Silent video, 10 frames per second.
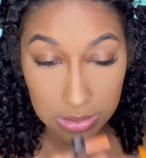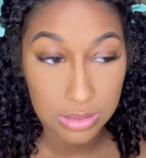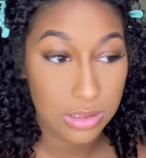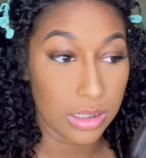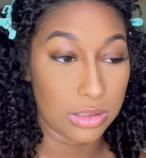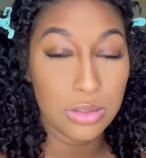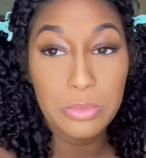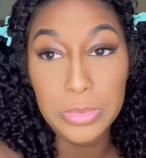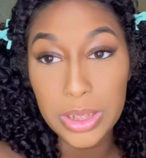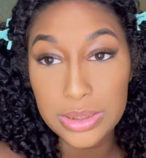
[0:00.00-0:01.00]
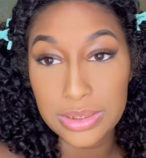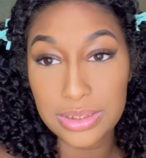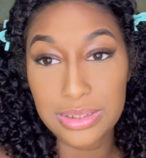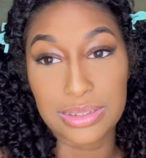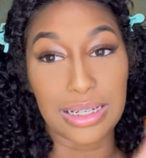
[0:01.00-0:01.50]
Not too much.
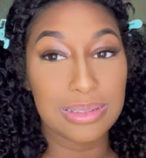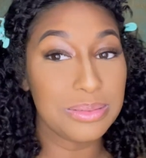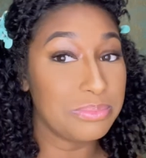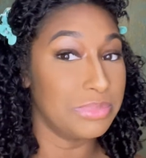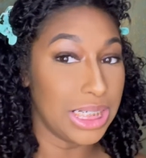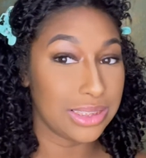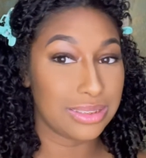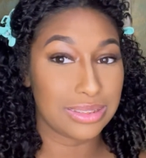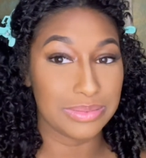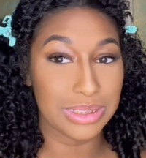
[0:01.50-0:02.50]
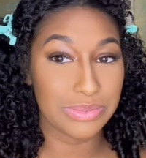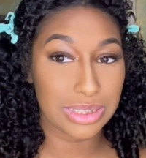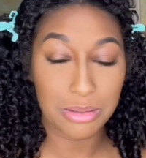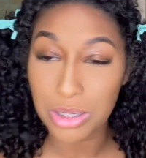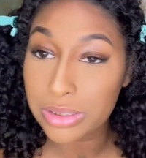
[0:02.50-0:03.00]
Not too much. We're leaving
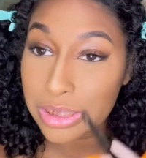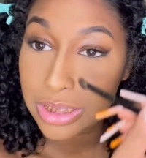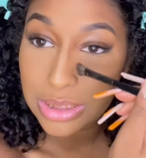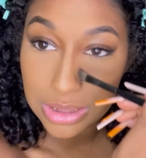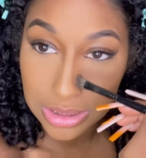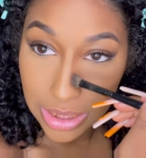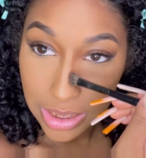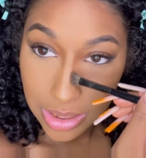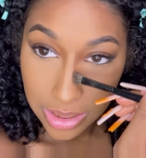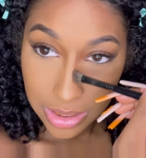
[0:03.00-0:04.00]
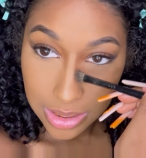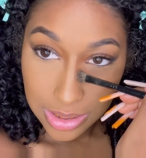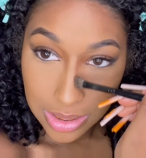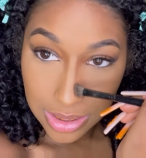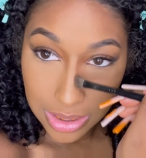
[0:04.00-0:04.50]
some on there because
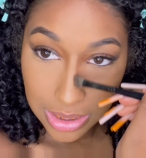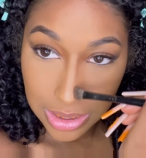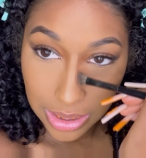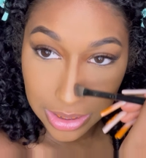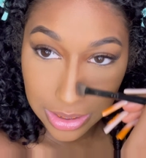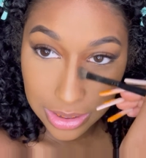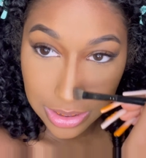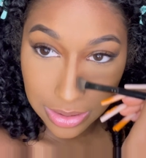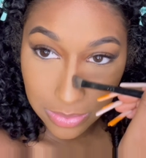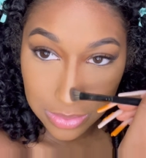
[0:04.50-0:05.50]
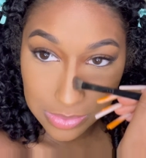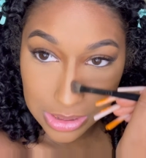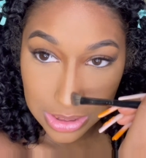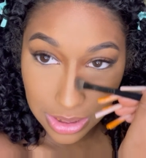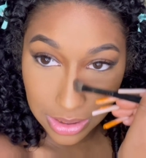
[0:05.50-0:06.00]
highlight it, you know what I'm
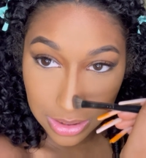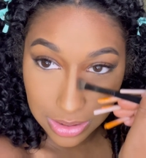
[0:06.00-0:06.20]
saying?